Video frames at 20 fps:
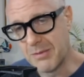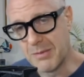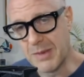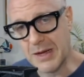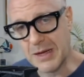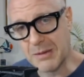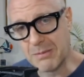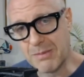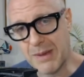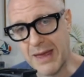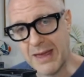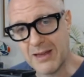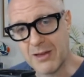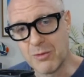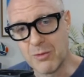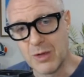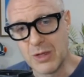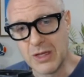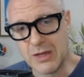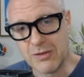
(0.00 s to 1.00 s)
money back
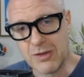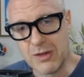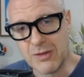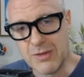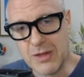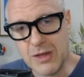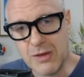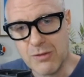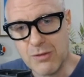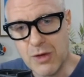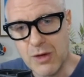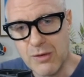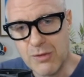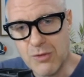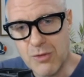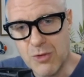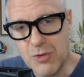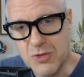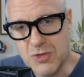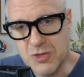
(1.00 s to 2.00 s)
and whatever. And then you've got,
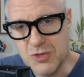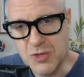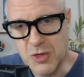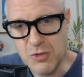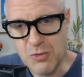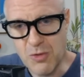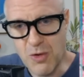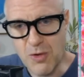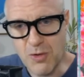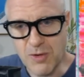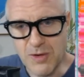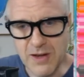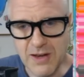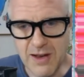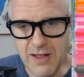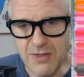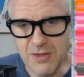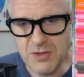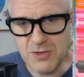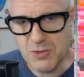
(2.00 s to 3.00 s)
of course, Joe Rogan
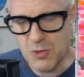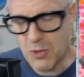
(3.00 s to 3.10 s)
and others